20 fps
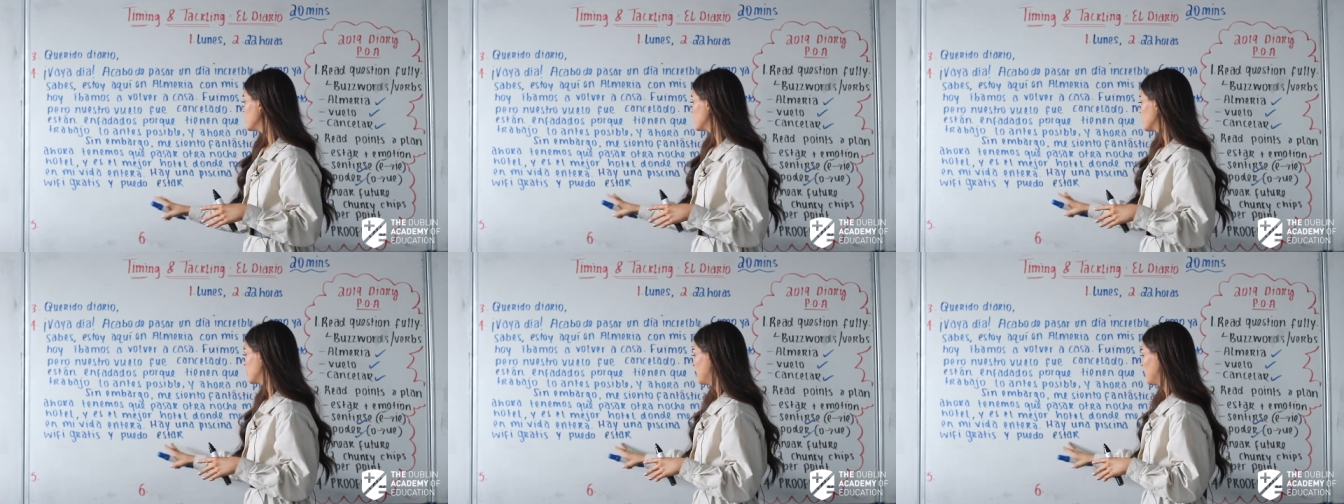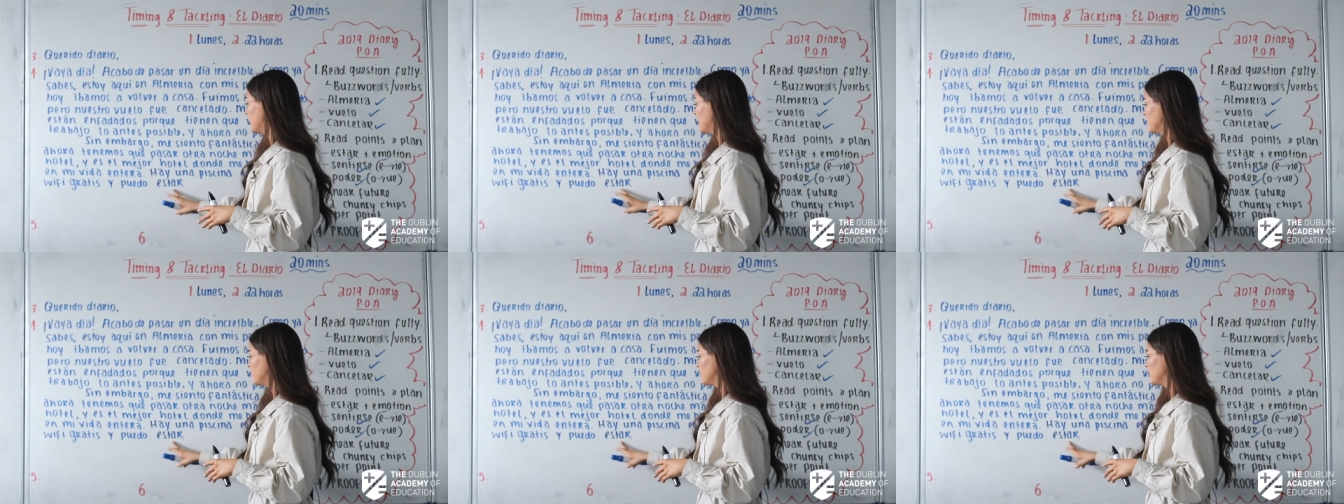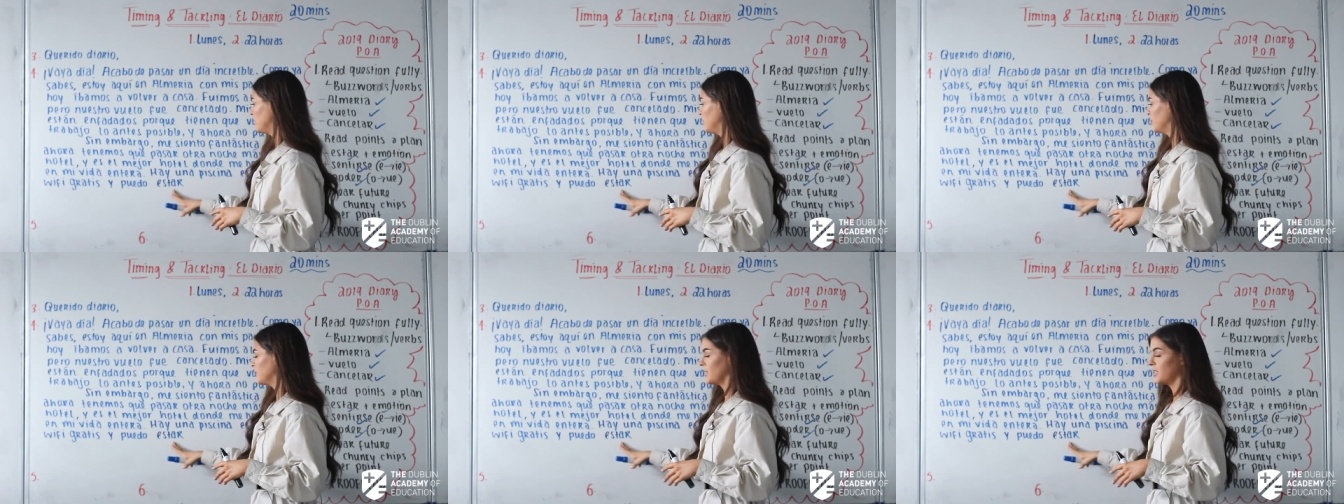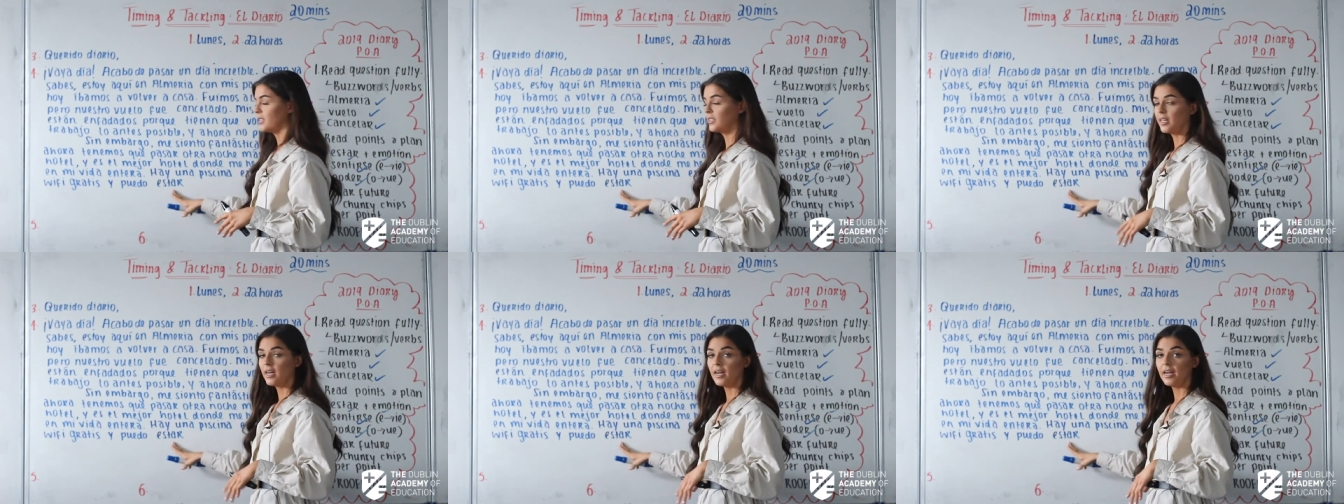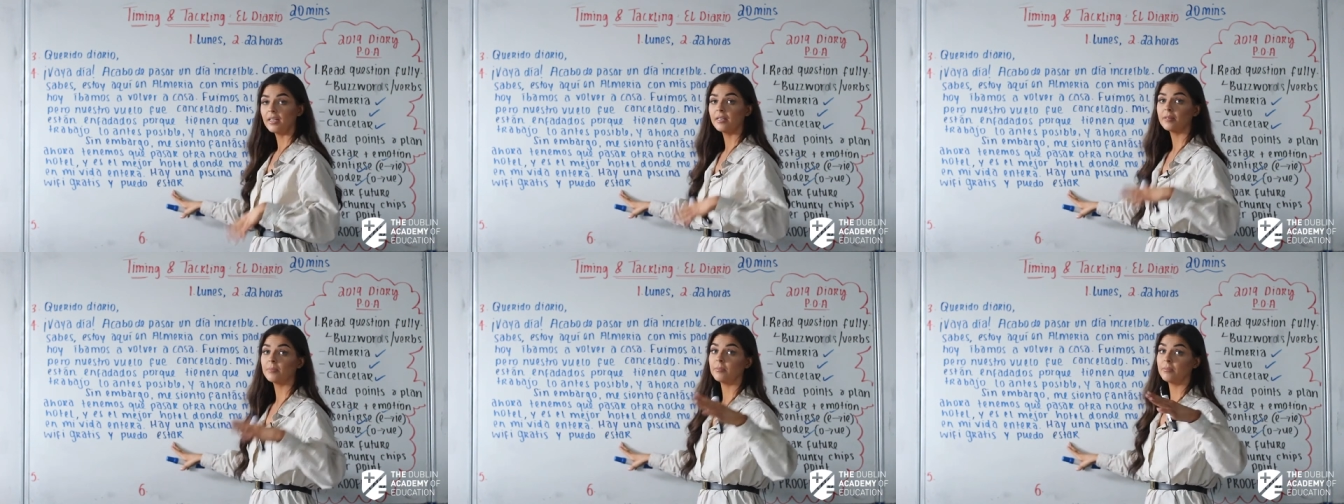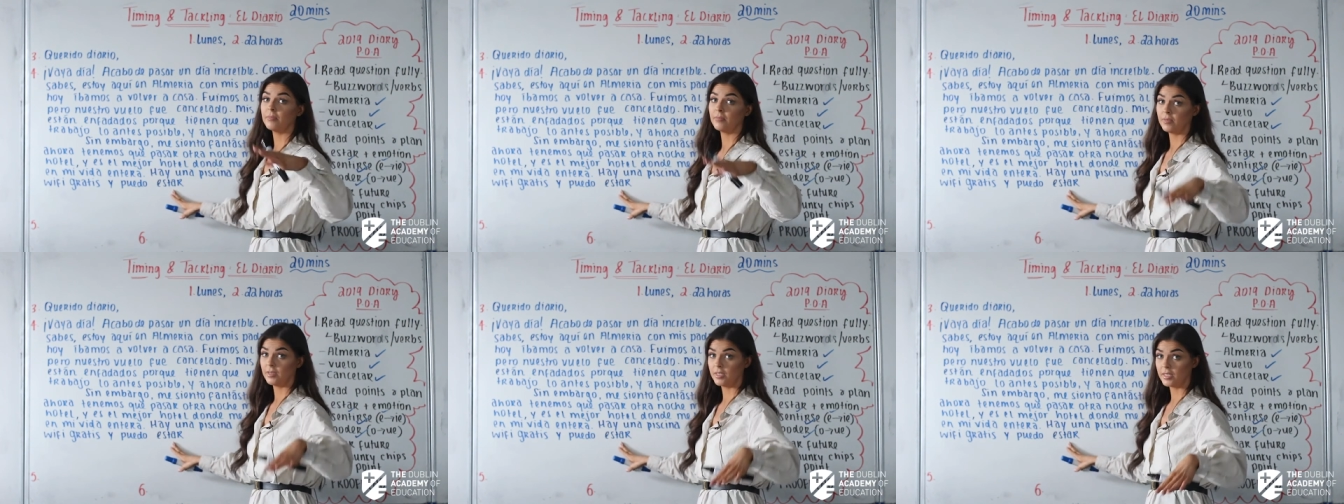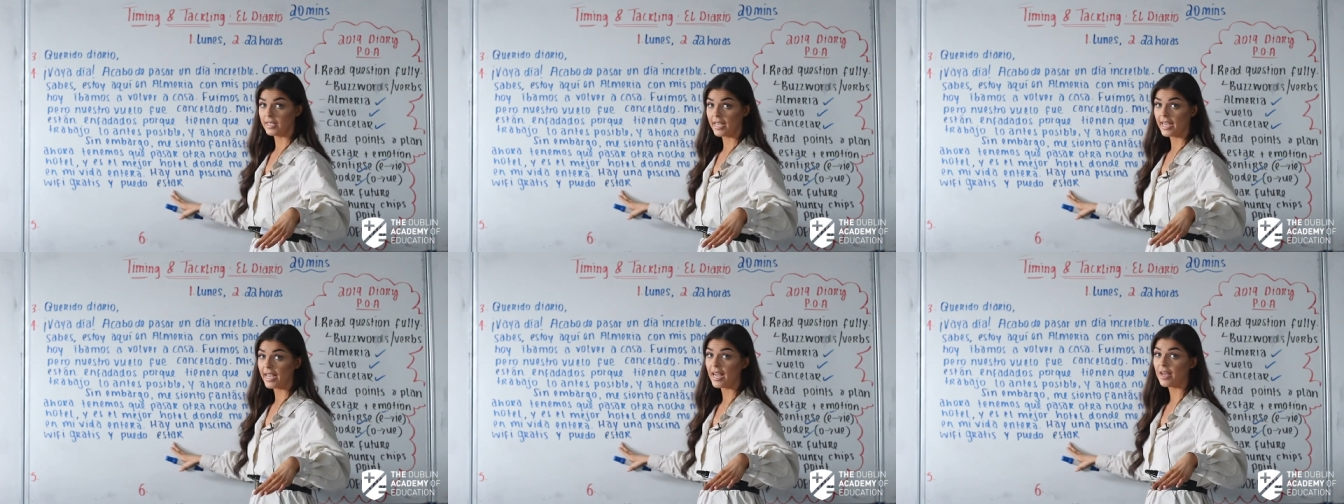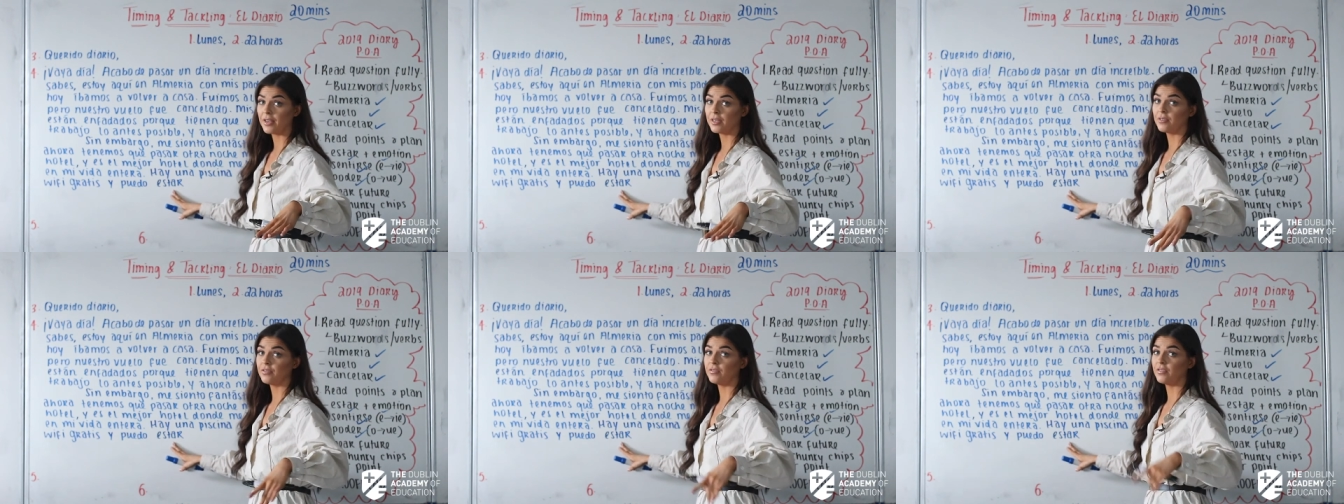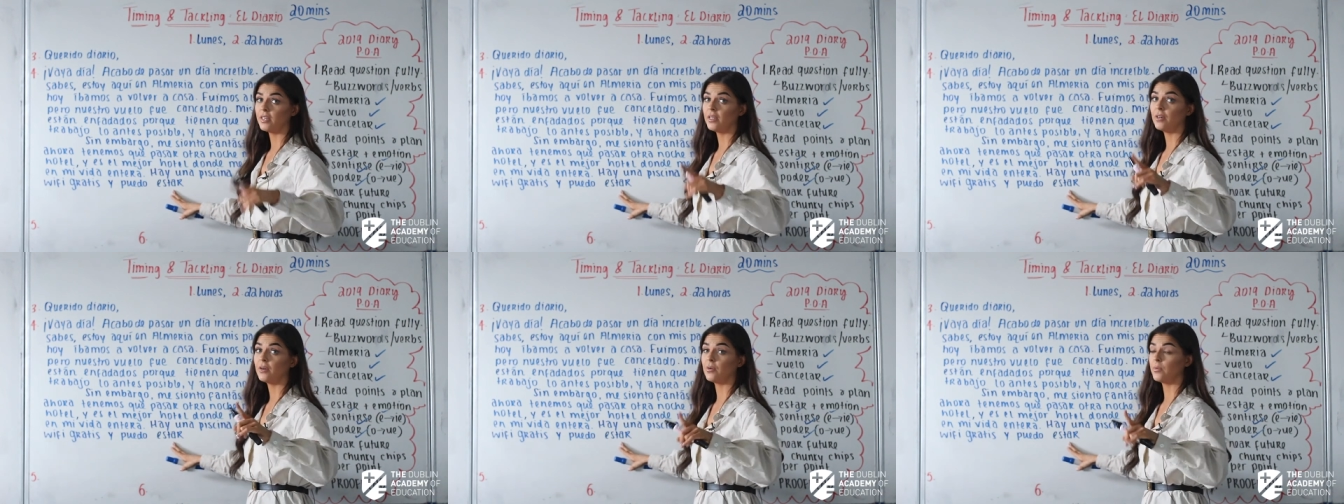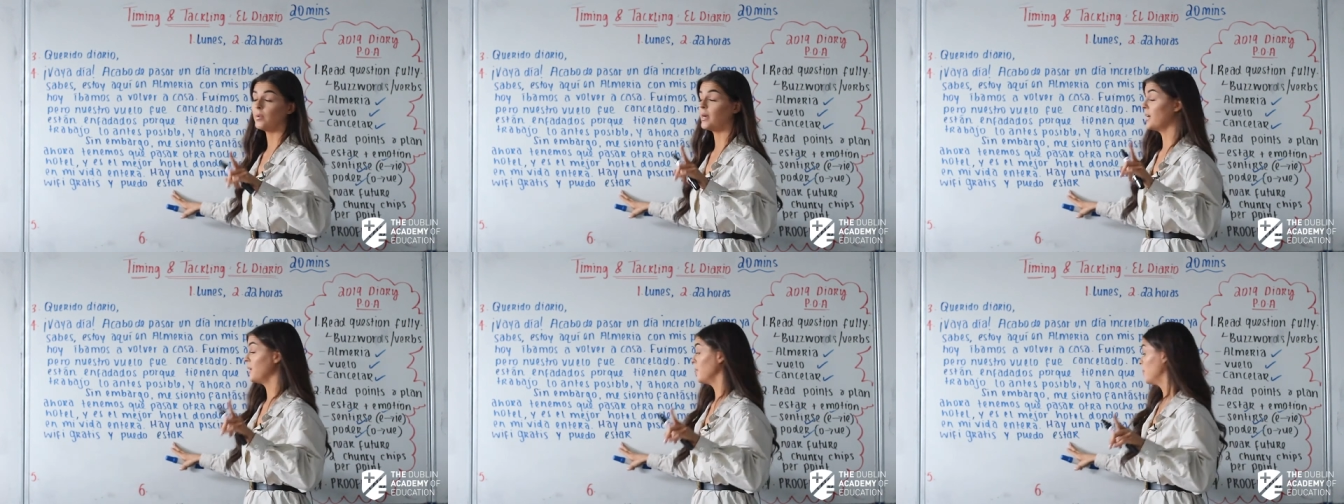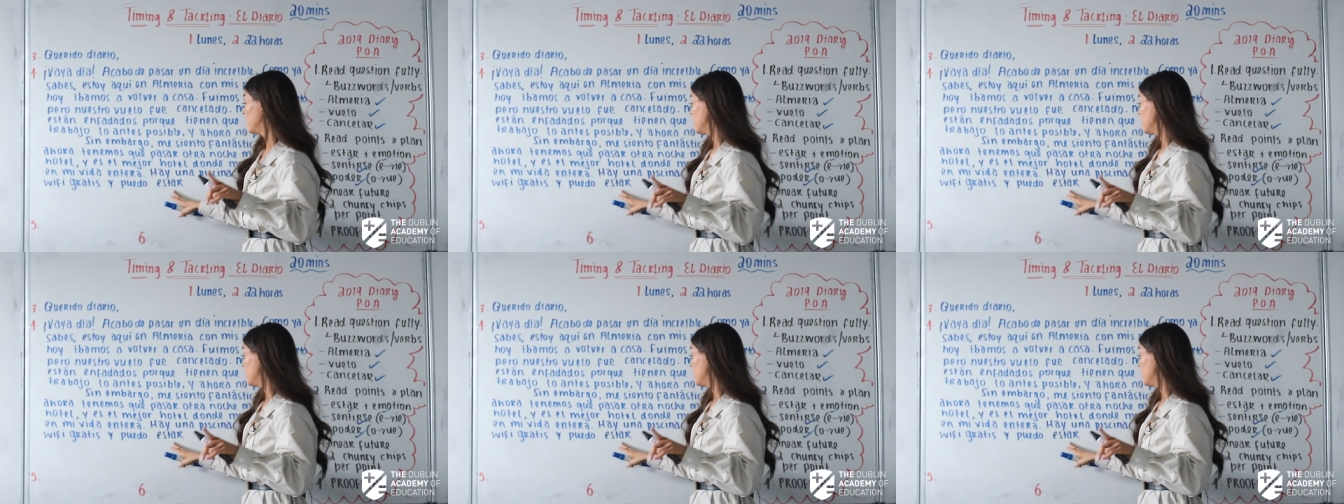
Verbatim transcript: So I'm going to use estar to say how you feel or where you